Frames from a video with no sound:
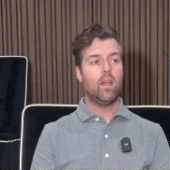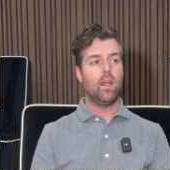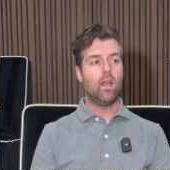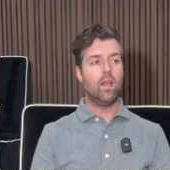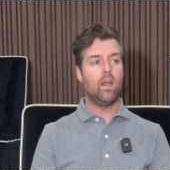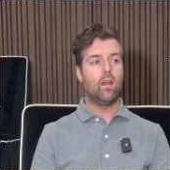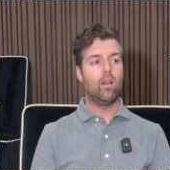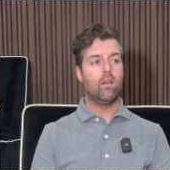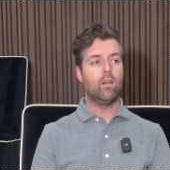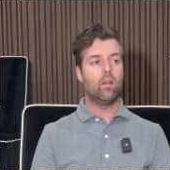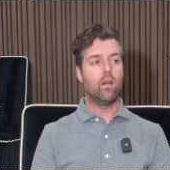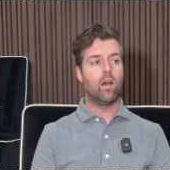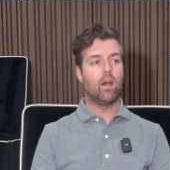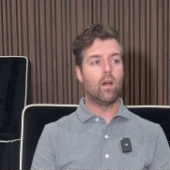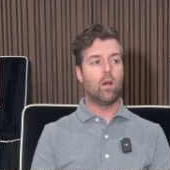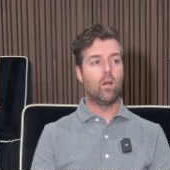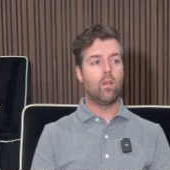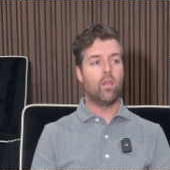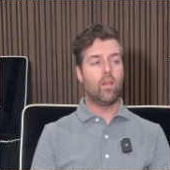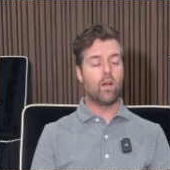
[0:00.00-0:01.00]
And
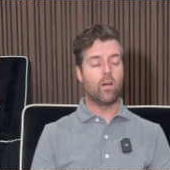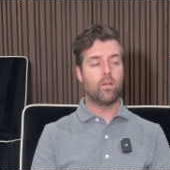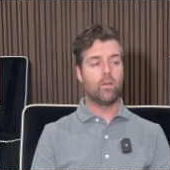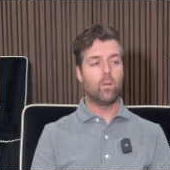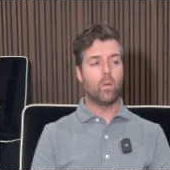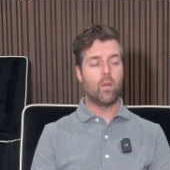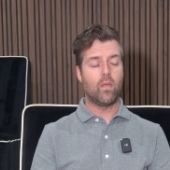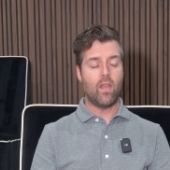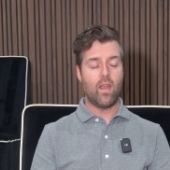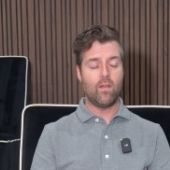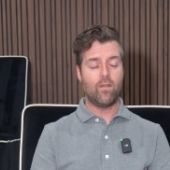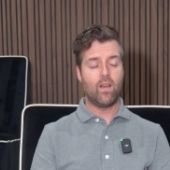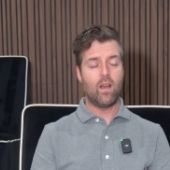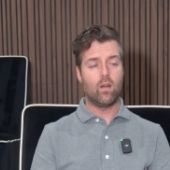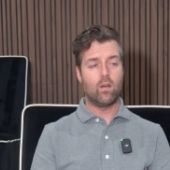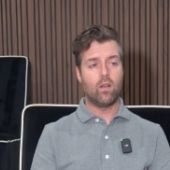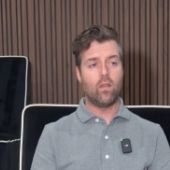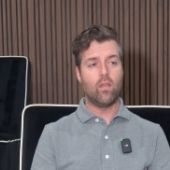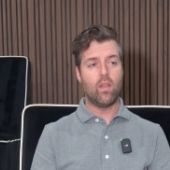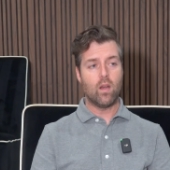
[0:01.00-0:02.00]
uh, their, what they
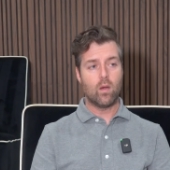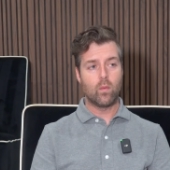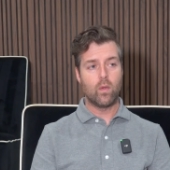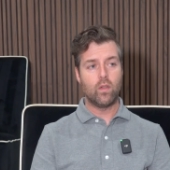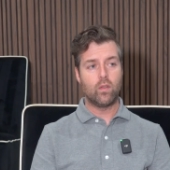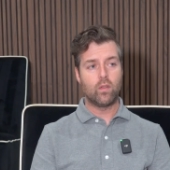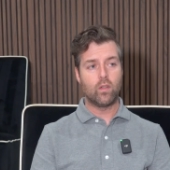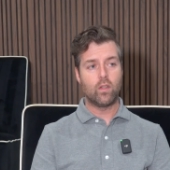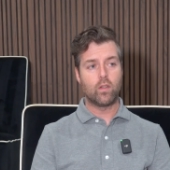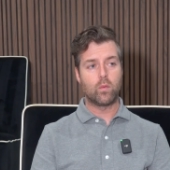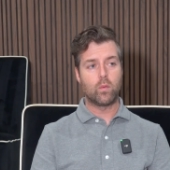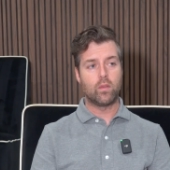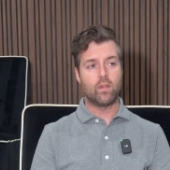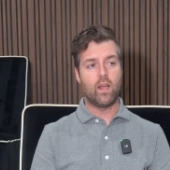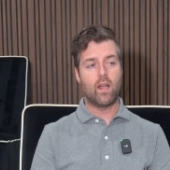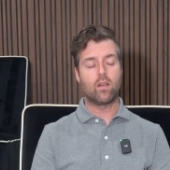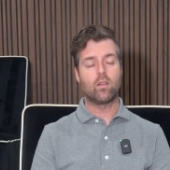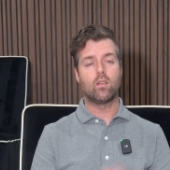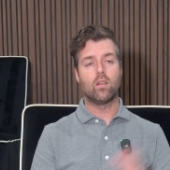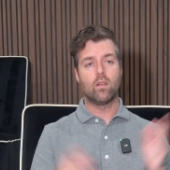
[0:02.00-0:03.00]
found in their research was
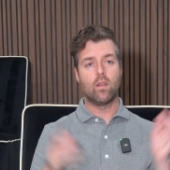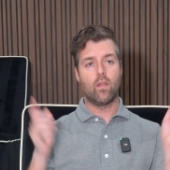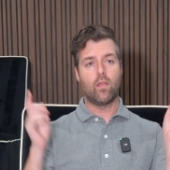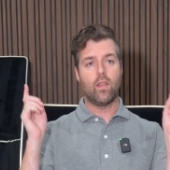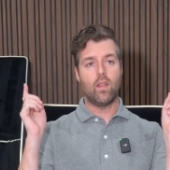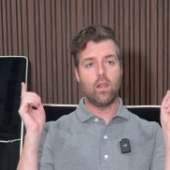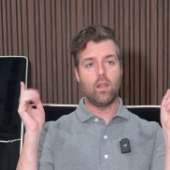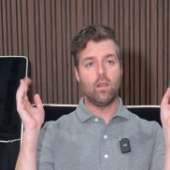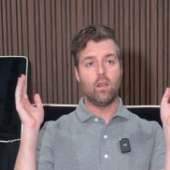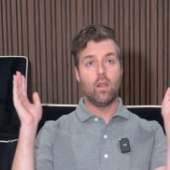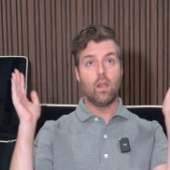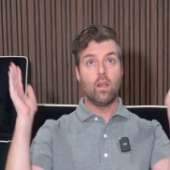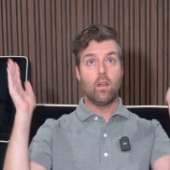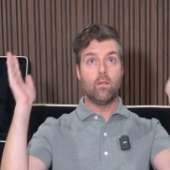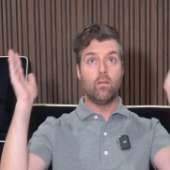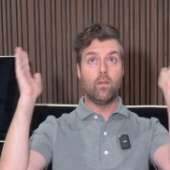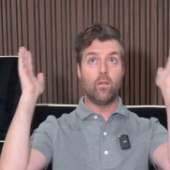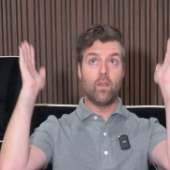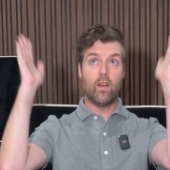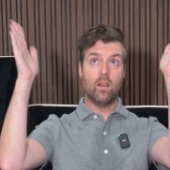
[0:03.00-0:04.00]
actually that the
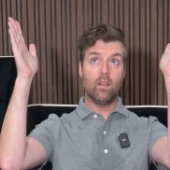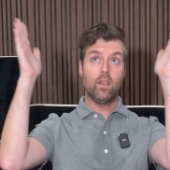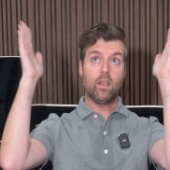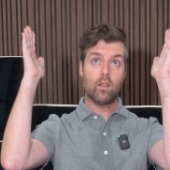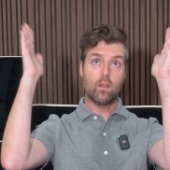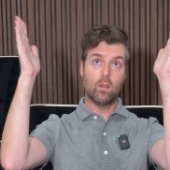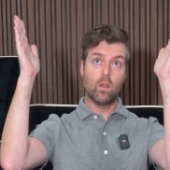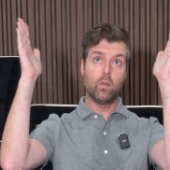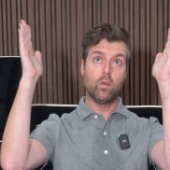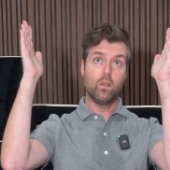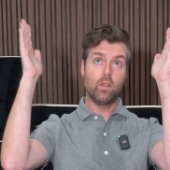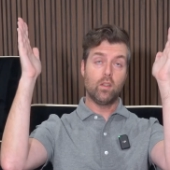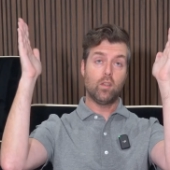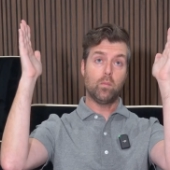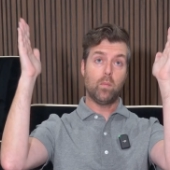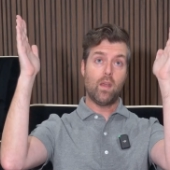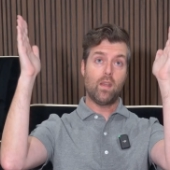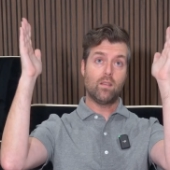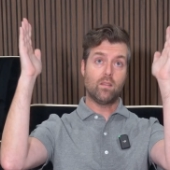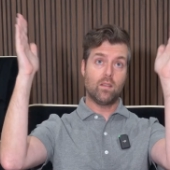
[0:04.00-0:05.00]
fairly closely
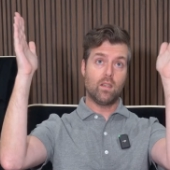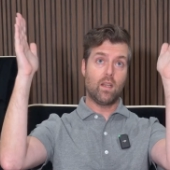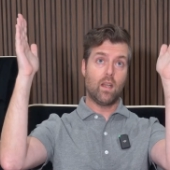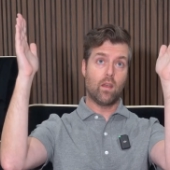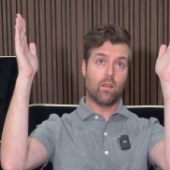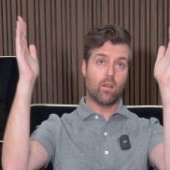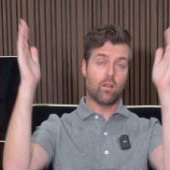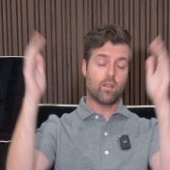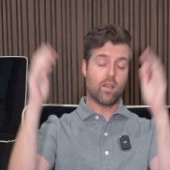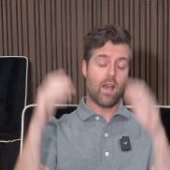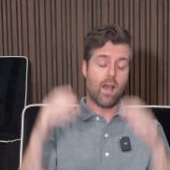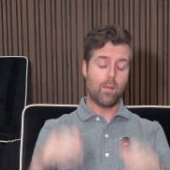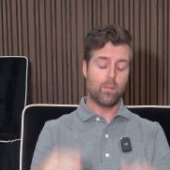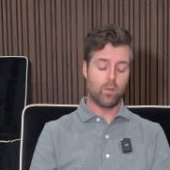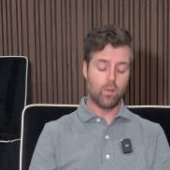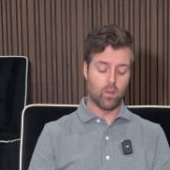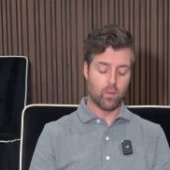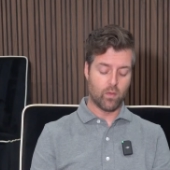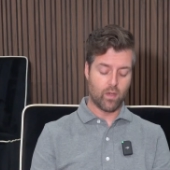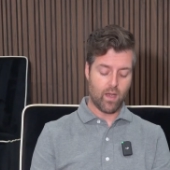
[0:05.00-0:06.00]
spaced together
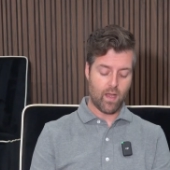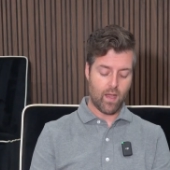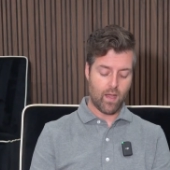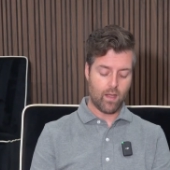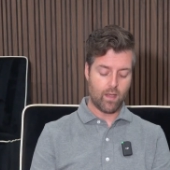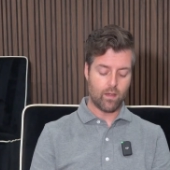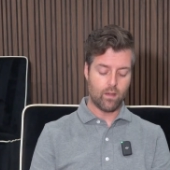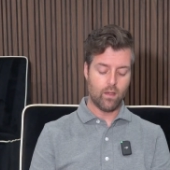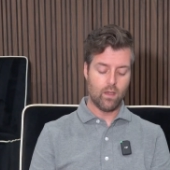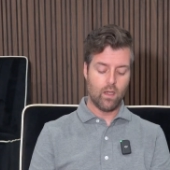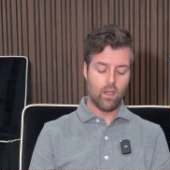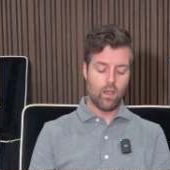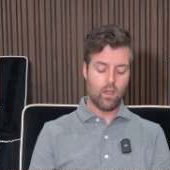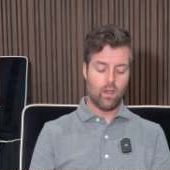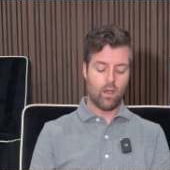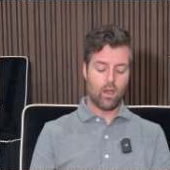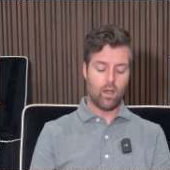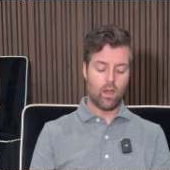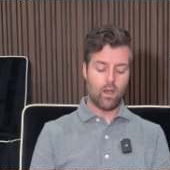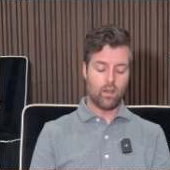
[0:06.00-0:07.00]
tops overhead
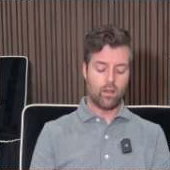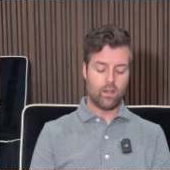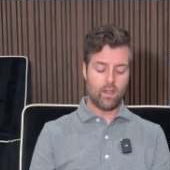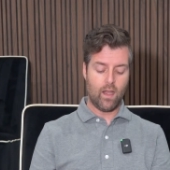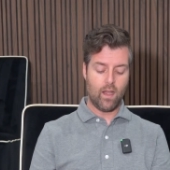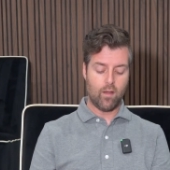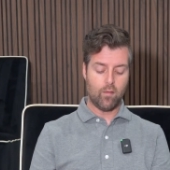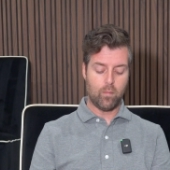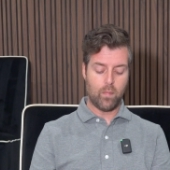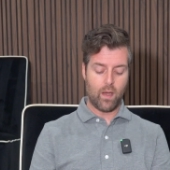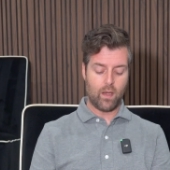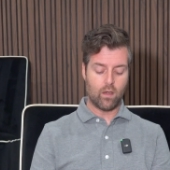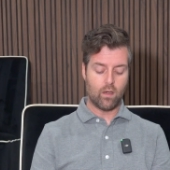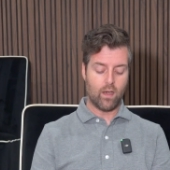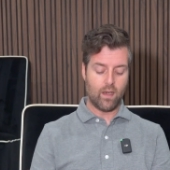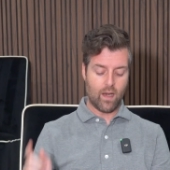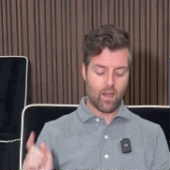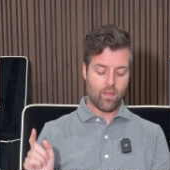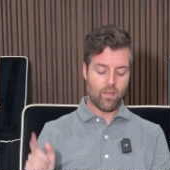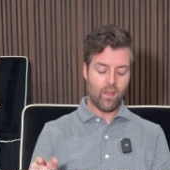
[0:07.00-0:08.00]
uh, gave better.
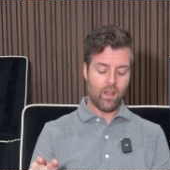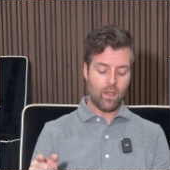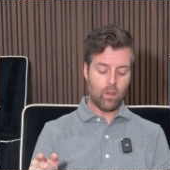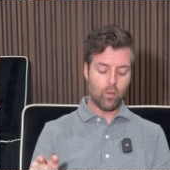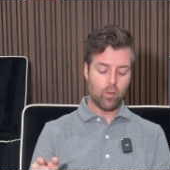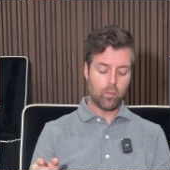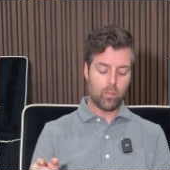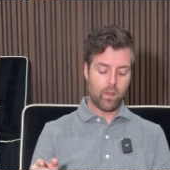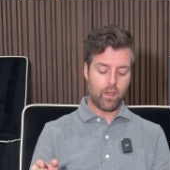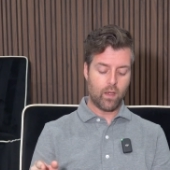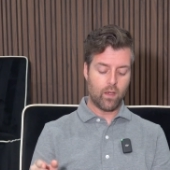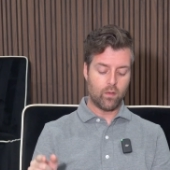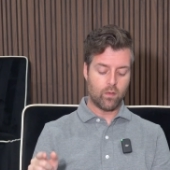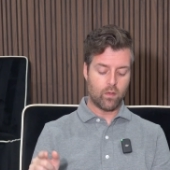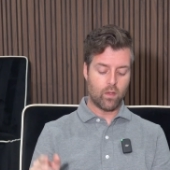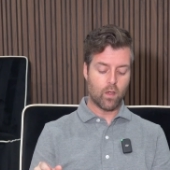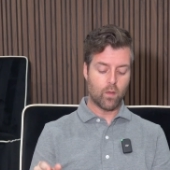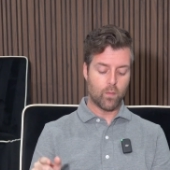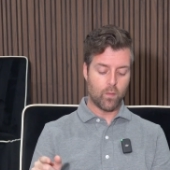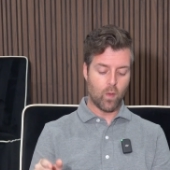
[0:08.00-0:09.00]
And I think it was
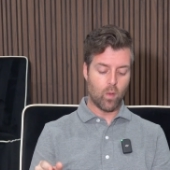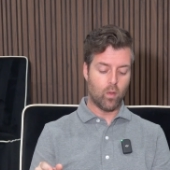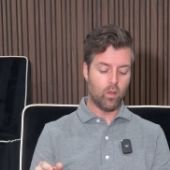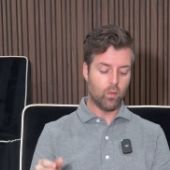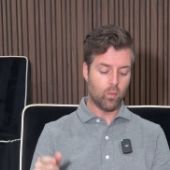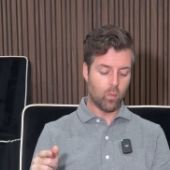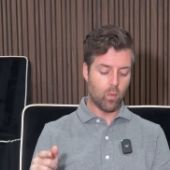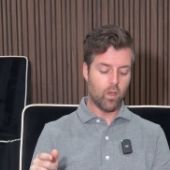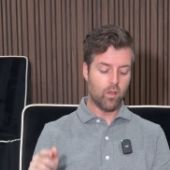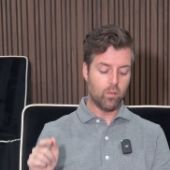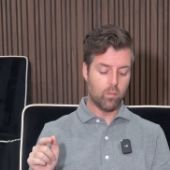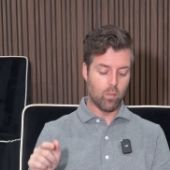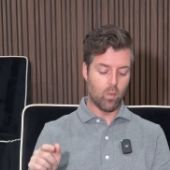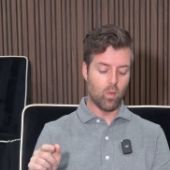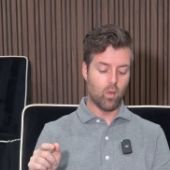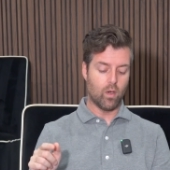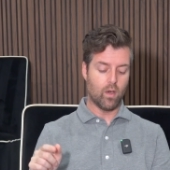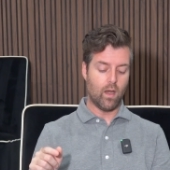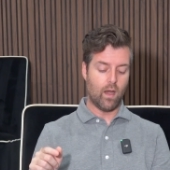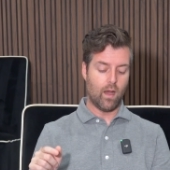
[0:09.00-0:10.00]
because their focus was
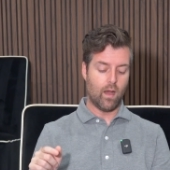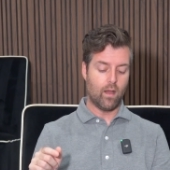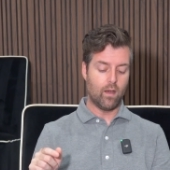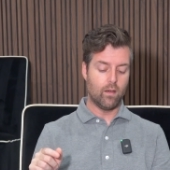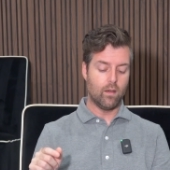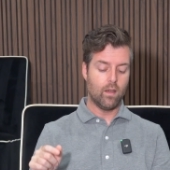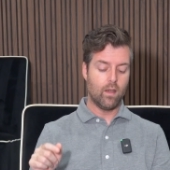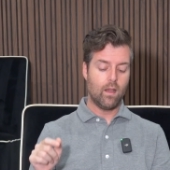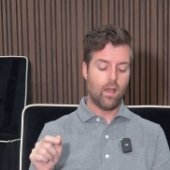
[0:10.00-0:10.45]
more on